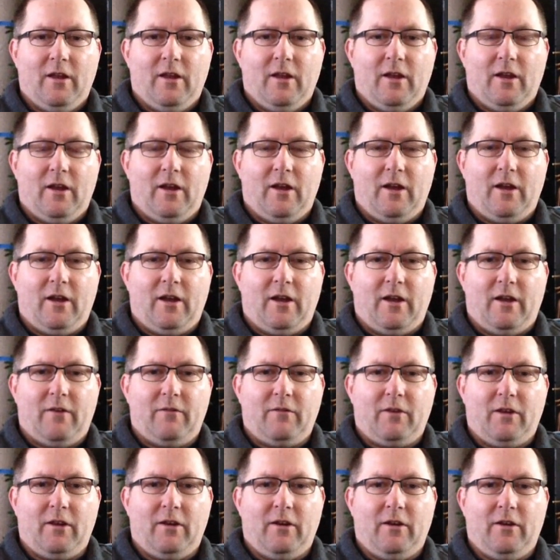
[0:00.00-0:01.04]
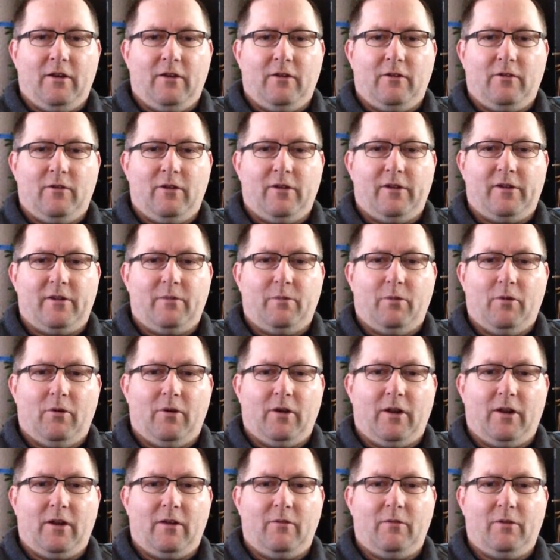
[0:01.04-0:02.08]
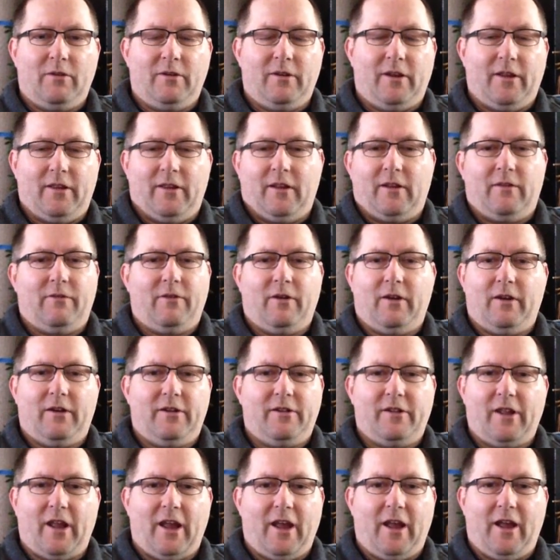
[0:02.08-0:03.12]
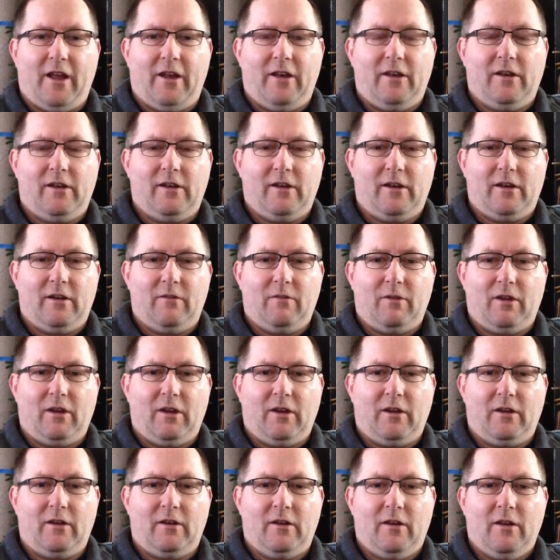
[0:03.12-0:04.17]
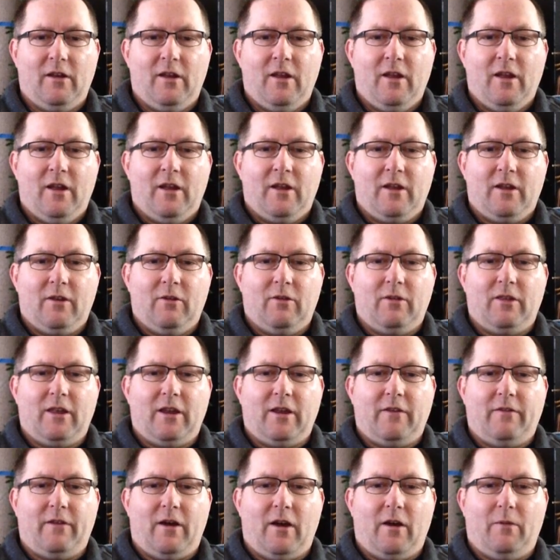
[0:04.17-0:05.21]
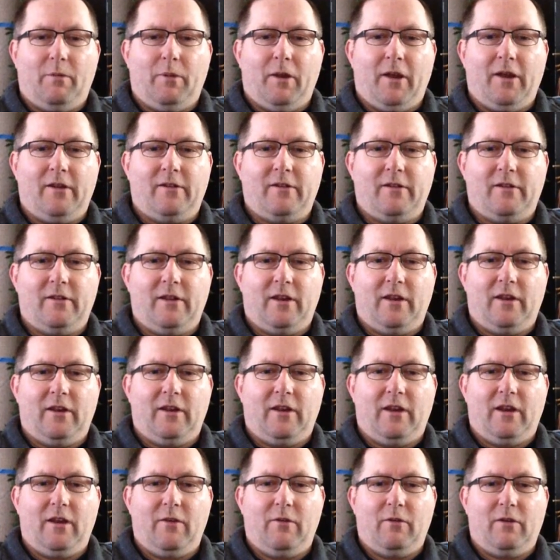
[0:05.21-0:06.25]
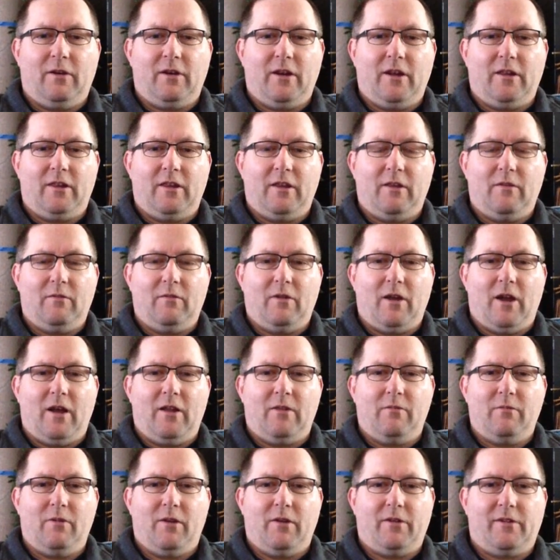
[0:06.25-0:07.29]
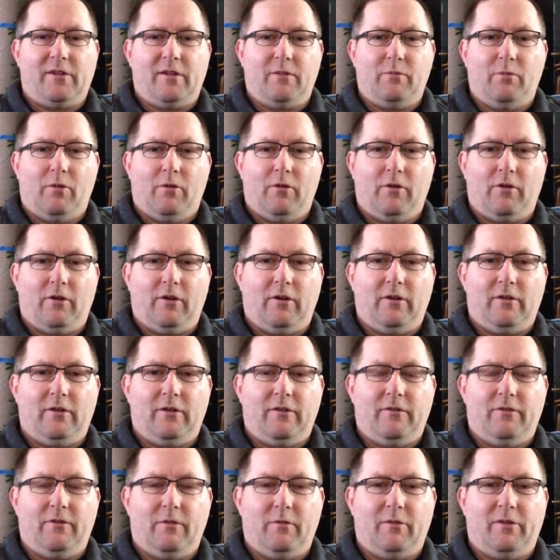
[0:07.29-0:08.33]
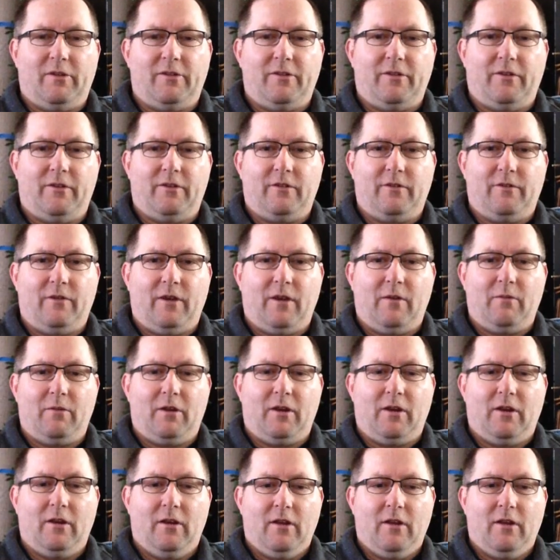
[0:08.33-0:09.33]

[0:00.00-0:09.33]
quit supporting him, which I think is very sad. I mean, you would think of all places he would get the utmost support from his church family.